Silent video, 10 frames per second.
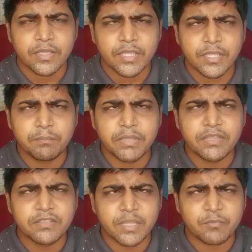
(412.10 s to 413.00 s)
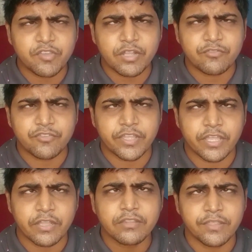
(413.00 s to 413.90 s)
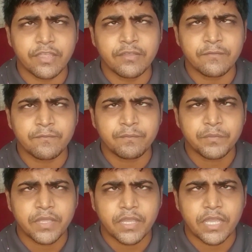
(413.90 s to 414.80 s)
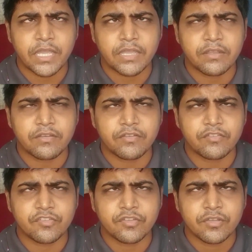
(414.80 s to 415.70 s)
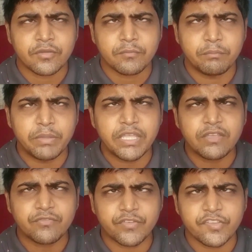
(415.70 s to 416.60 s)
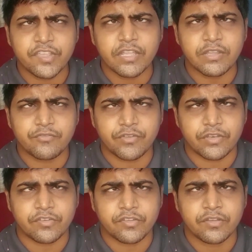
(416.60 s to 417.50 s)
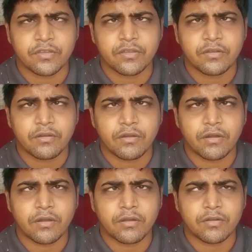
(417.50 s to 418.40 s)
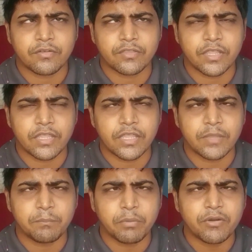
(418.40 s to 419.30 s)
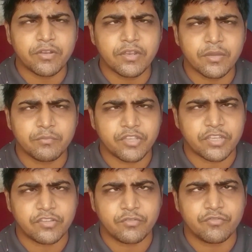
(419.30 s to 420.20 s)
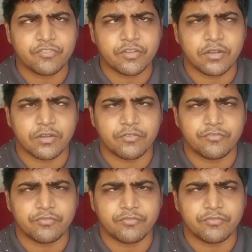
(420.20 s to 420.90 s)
keeping themselves healthy and being physically fit are the important objectives of